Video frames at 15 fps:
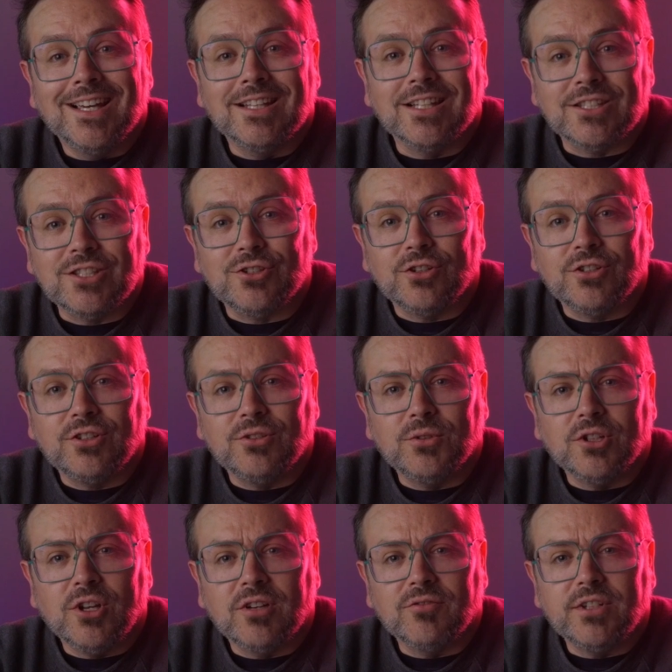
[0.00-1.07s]
this has turned into a
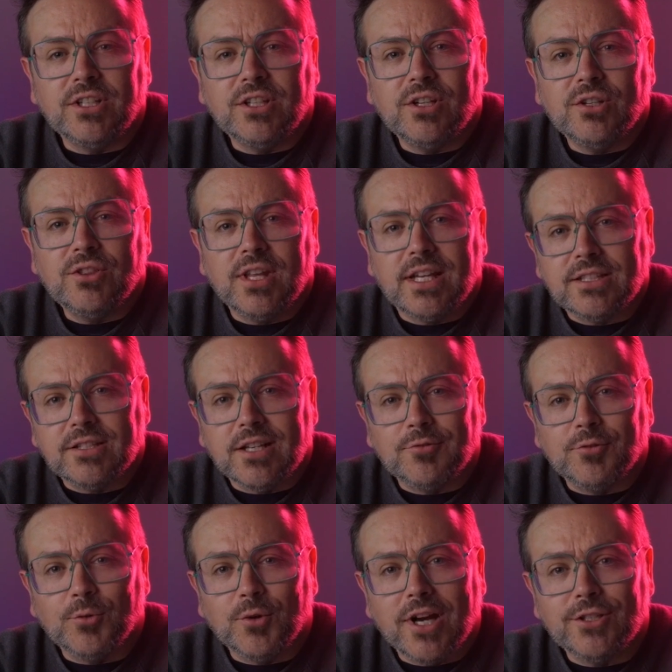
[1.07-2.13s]
long video. Thanks a lot
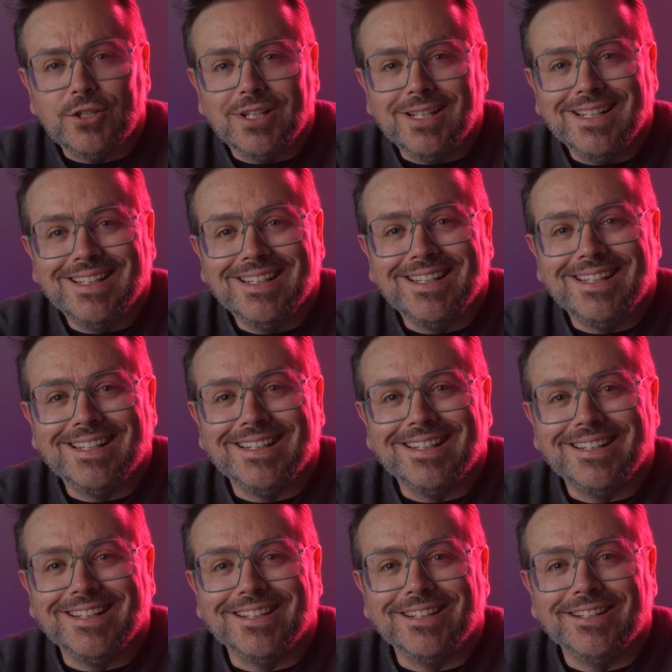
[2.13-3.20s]
for watching,
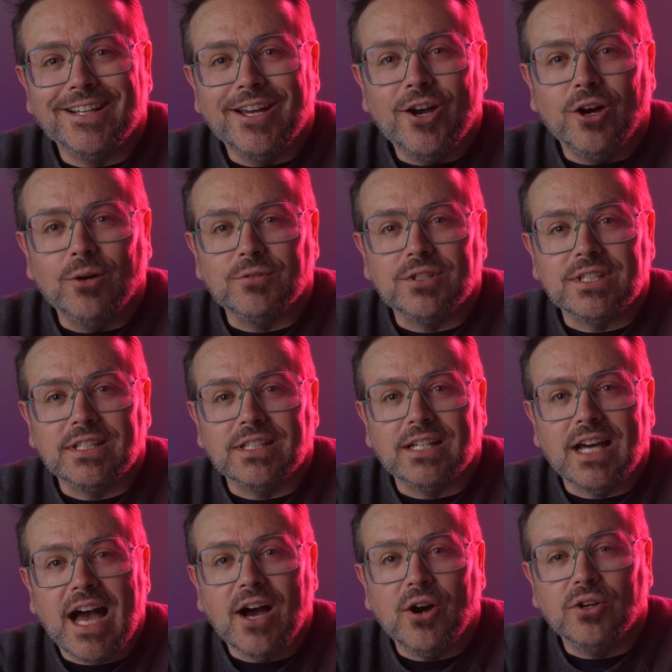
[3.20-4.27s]
and hope to see you
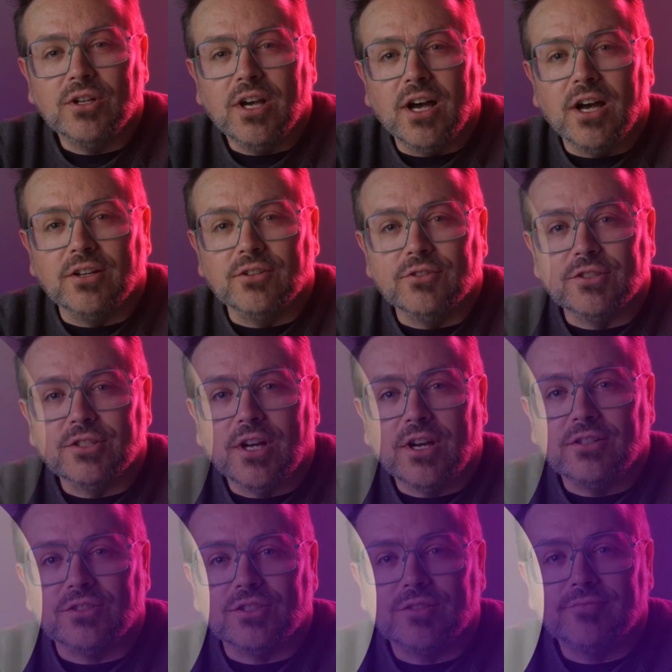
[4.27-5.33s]
out under the
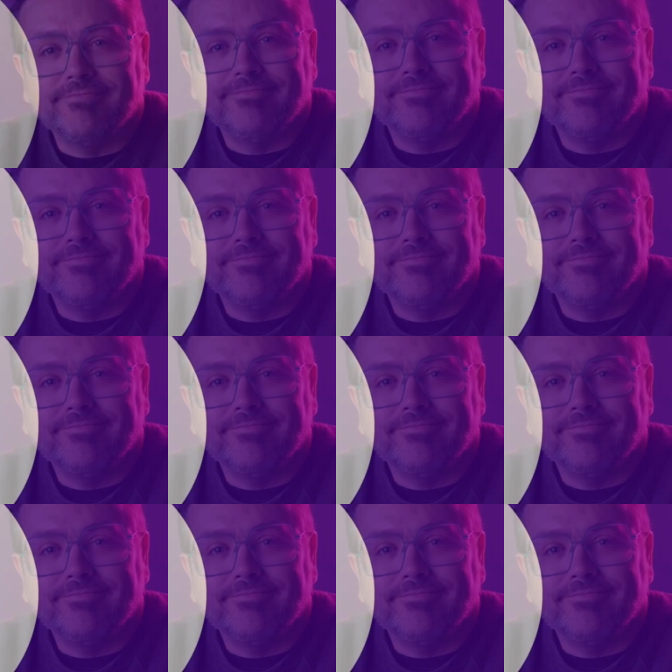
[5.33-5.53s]
stars.